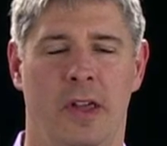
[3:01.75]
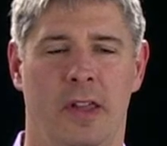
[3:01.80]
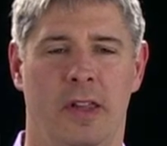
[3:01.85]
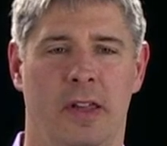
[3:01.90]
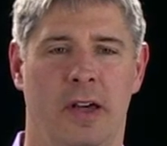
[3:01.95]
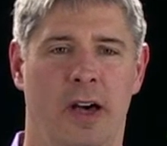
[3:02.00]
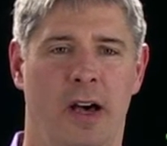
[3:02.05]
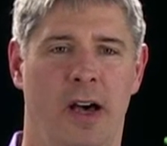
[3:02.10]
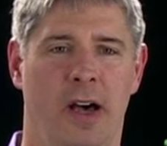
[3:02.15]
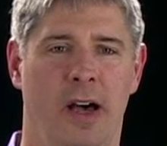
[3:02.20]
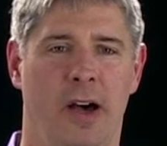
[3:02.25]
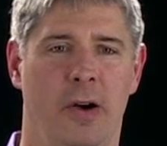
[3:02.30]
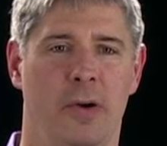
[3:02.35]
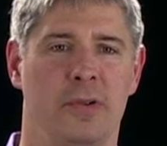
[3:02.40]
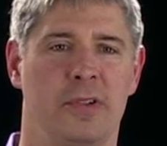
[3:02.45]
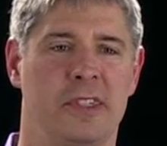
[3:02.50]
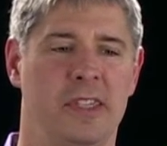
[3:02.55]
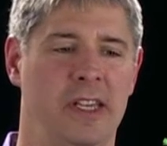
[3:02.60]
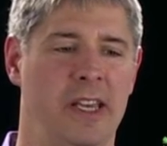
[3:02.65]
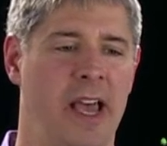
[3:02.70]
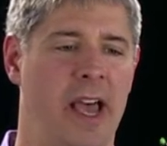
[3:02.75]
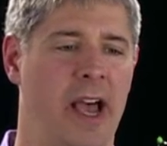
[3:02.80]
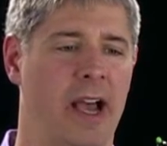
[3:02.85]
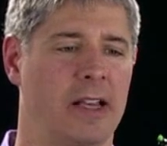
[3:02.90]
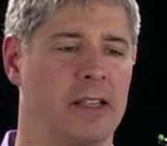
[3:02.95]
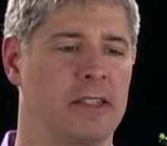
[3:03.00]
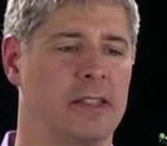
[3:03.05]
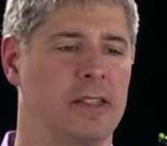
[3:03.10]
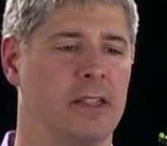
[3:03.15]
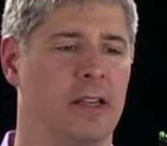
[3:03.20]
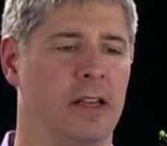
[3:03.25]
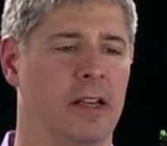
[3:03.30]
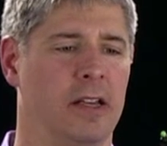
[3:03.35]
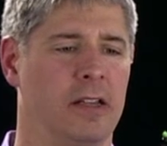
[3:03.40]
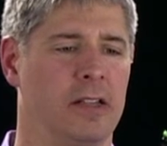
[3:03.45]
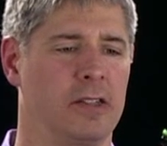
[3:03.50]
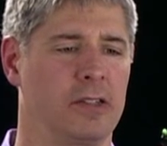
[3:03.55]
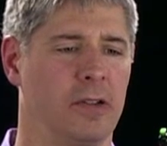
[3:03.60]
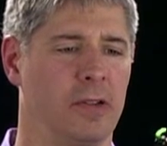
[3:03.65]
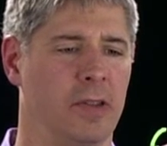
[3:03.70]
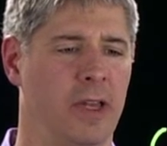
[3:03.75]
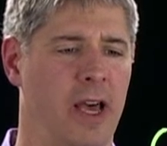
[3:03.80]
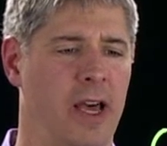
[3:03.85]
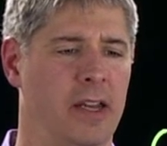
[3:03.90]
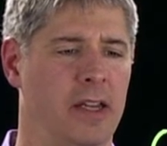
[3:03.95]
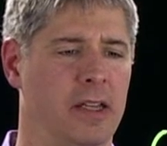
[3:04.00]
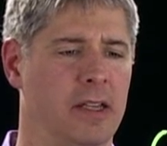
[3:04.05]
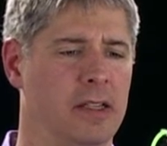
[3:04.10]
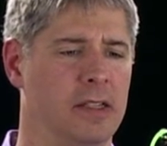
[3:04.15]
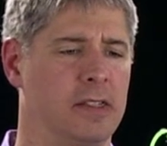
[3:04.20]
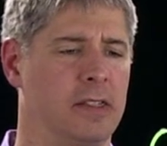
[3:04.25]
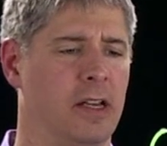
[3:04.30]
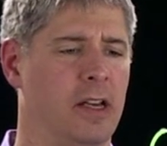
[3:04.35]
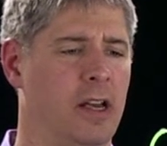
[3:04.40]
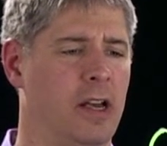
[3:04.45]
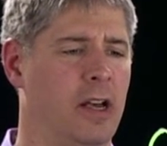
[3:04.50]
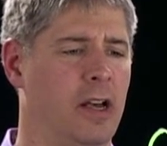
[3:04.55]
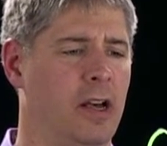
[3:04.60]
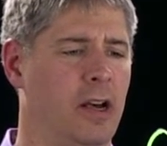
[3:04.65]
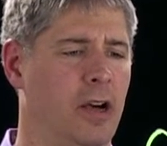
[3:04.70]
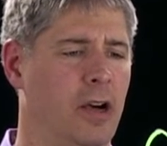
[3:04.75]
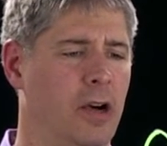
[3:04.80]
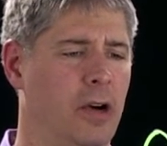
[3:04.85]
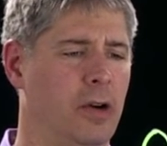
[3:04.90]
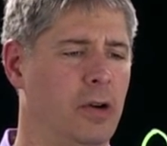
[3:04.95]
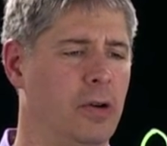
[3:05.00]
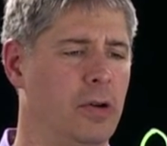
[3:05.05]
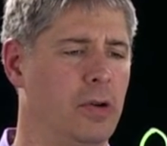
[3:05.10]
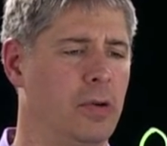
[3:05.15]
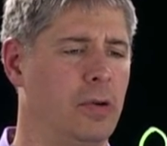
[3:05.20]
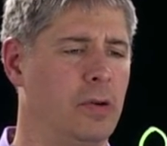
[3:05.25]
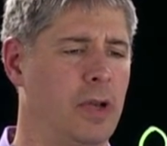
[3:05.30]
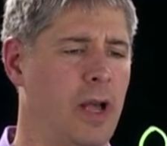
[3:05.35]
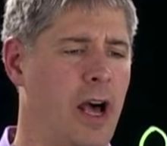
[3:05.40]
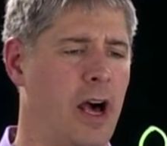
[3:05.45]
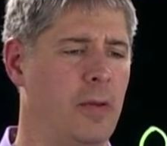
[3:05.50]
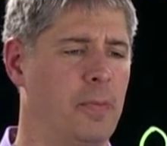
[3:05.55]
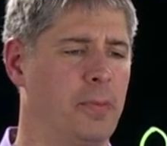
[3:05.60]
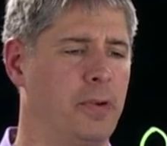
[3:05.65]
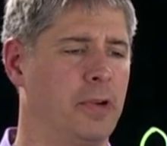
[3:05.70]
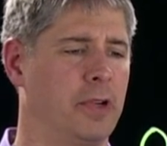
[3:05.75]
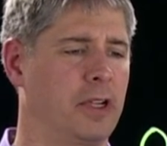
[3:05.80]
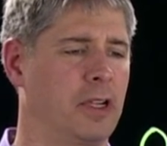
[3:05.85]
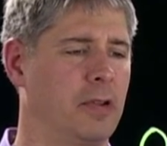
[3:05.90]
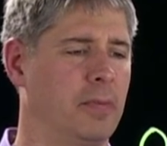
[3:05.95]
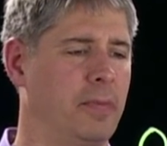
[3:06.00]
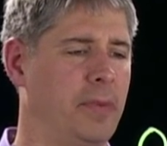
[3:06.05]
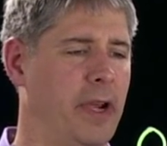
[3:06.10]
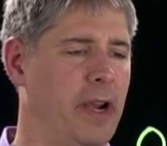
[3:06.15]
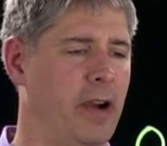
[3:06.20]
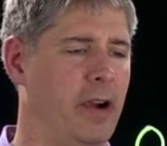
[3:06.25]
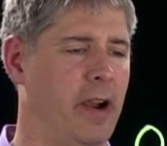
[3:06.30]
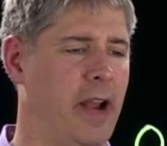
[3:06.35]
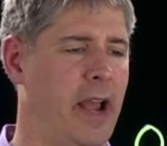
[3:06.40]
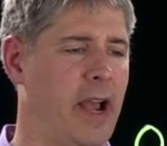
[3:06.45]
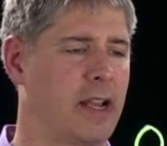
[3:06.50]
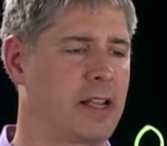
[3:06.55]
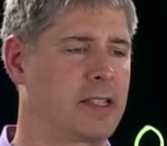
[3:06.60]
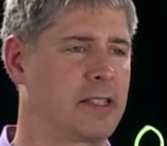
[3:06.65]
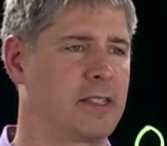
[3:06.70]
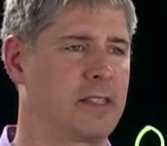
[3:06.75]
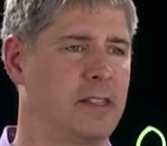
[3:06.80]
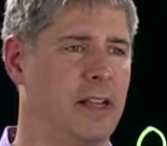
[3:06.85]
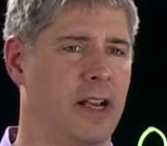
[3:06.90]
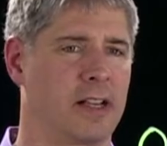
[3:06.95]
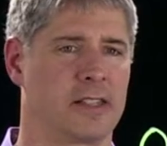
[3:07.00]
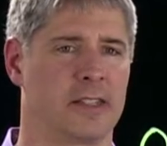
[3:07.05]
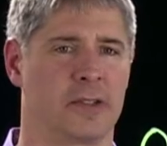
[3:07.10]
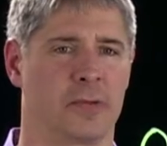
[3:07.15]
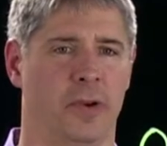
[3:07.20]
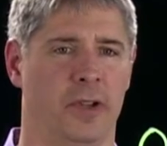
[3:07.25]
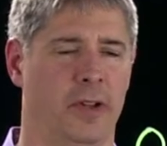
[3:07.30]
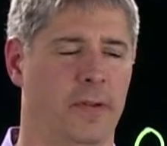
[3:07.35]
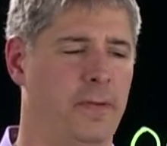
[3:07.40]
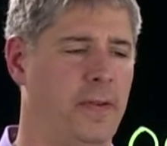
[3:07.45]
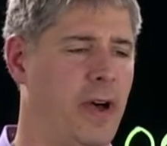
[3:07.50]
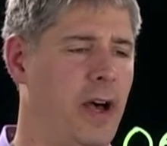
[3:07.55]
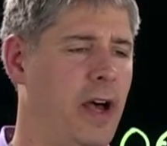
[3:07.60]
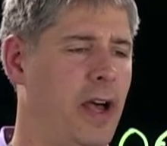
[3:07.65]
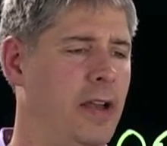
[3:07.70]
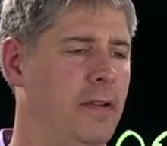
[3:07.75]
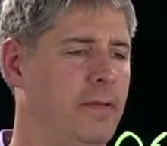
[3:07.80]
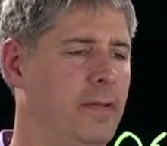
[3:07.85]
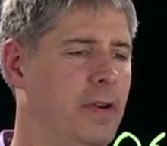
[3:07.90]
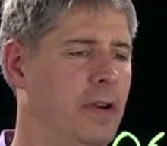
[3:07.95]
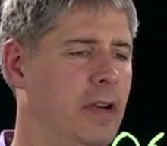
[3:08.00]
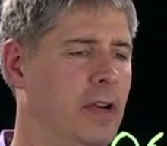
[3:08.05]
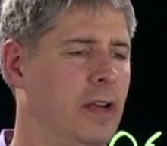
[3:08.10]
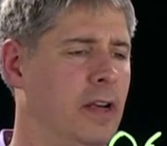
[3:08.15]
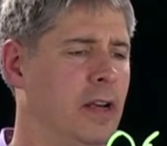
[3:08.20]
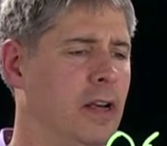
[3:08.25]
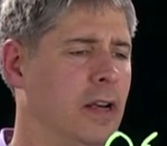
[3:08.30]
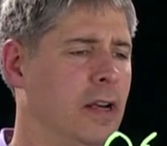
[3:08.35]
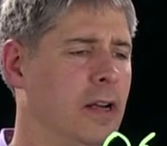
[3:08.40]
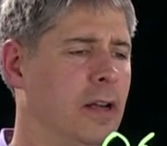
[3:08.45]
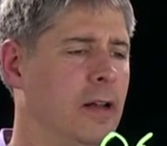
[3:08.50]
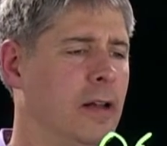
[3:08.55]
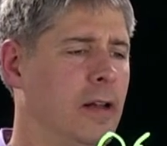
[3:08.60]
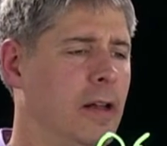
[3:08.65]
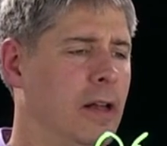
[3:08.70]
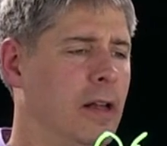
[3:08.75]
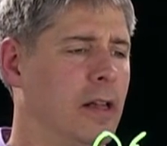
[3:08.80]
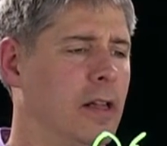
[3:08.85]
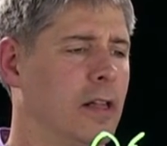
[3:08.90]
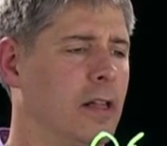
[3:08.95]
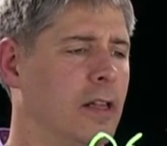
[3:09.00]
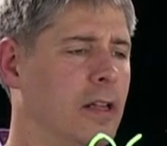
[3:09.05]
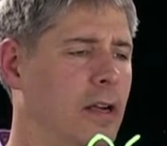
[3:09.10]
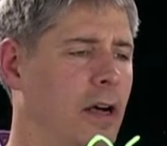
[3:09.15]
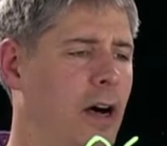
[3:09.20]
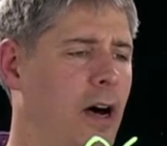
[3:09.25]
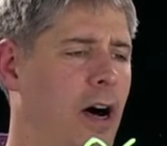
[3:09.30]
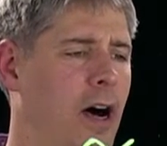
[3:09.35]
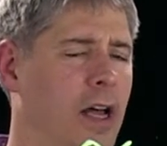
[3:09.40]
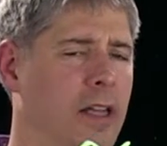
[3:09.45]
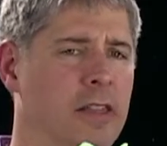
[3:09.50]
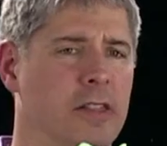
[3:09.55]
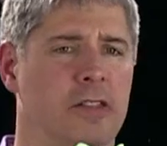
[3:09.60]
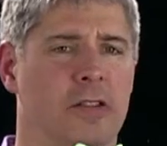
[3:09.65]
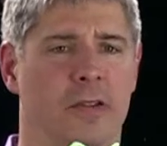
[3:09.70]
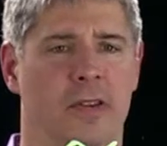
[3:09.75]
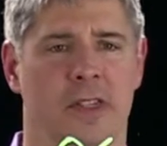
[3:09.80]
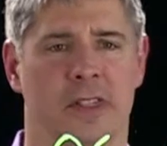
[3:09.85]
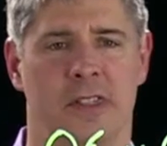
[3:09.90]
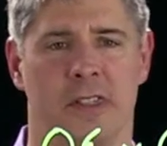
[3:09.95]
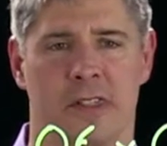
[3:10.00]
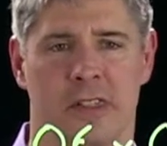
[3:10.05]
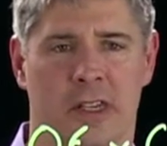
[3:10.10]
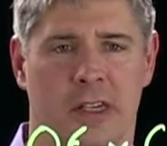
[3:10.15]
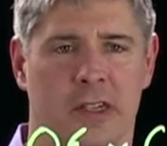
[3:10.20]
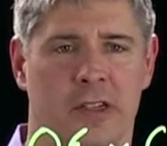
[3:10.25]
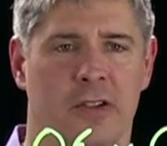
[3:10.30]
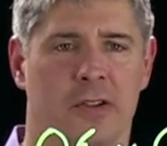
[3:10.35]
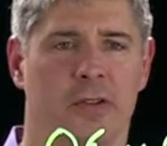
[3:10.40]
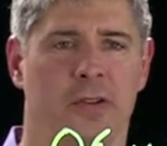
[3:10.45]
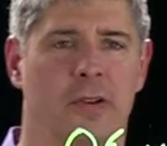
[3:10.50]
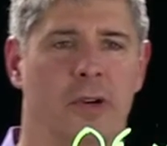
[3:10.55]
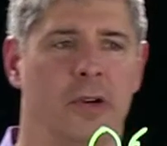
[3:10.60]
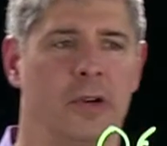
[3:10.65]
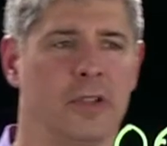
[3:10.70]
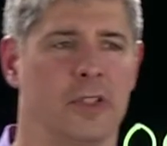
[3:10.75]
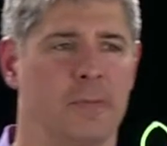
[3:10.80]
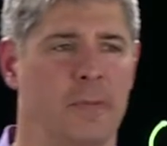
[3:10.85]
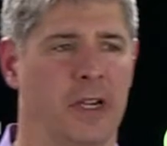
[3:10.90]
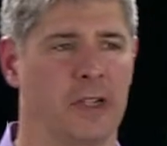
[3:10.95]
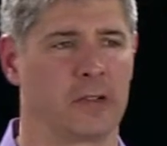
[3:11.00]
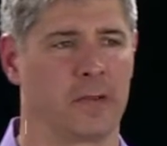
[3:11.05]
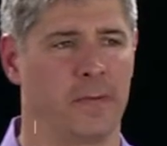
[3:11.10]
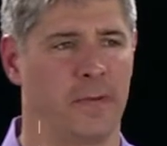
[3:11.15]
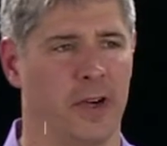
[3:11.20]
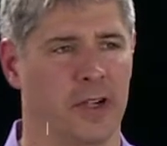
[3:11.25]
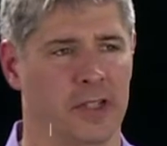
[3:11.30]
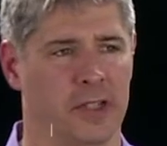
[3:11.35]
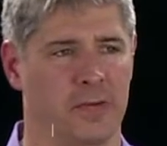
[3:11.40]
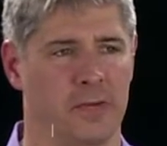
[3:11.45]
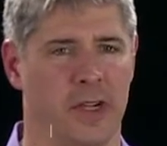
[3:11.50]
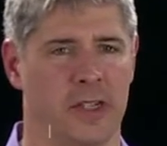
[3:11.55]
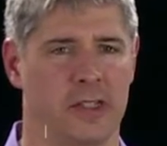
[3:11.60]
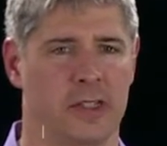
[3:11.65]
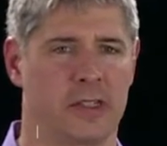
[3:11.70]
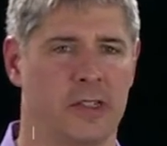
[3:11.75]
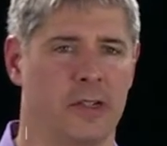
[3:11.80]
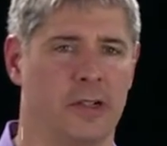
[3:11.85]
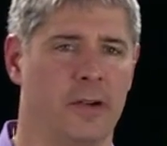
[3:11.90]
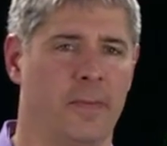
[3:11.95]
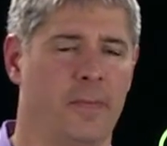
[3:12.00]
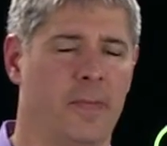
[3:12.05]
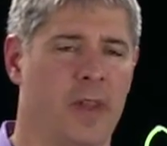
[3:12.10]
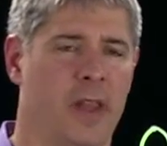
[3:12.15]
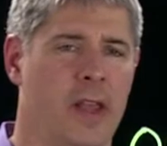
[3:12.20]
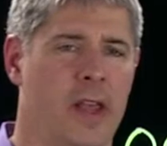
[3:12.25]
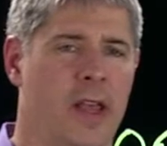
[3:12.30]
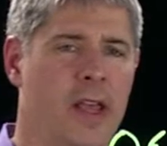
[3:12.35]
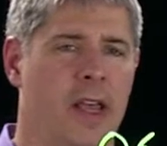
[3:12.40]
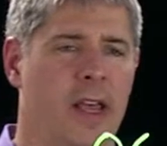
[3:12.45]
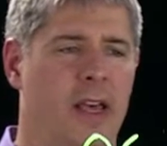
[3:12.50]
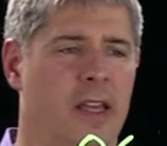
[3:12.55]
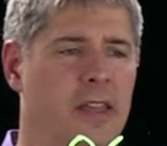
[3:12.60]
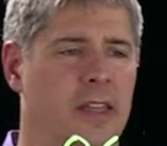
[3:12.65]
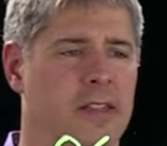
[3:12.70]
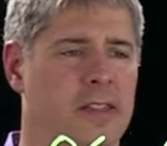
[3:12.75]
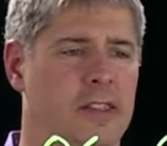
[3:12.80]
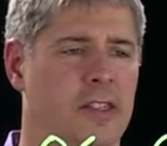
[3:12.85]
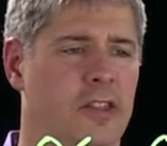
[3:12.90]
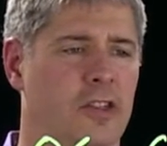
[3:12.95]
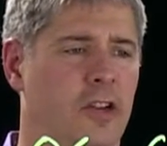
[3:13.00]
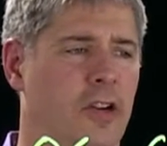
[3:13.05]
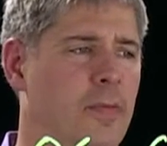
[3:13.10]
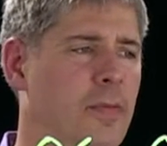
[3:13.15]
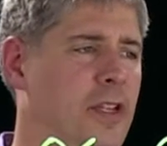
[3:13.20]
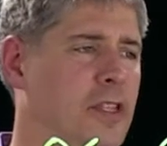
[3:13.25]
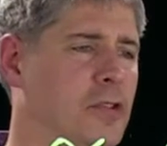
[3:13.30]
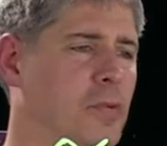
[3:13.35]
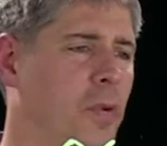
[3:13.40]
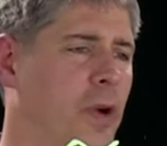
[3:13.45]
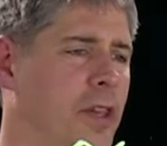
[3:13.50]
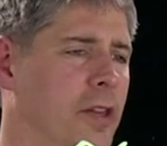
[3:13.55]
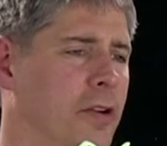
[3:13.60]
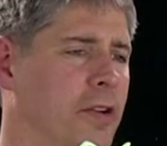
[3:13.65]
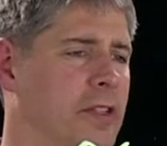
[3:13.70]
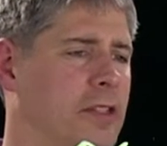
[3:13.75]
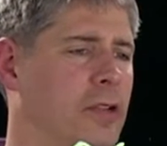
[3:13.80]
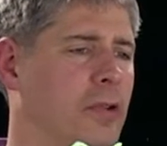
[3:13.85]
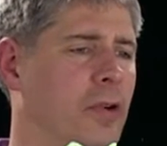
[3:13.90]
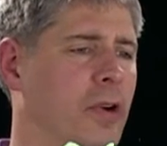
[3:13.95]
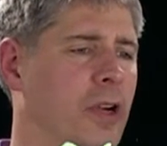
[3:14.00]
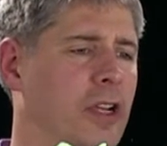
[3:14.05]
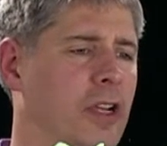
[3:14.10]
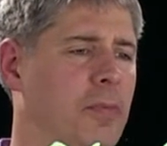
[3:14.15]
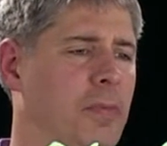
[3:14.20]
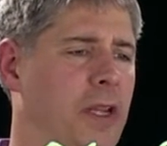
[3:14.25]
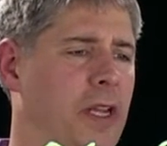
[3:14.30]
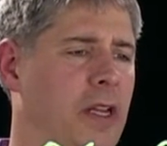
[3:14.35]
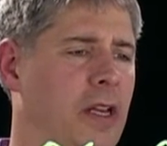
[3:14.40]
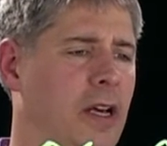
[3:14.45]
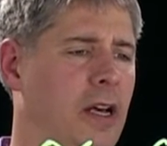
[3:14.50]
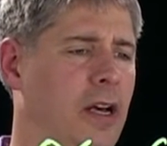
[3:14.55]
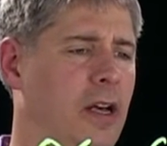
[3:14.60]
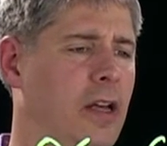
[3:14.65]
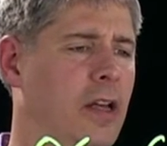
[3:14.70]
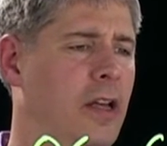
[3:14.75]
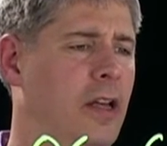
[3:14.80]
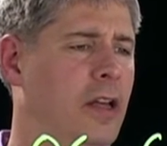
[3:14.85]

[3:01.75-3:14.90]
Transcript: uh, OCX. So that is O output compare X, X is 1 to 5, con, so this is the control special function register. And this determines whether it's going to be a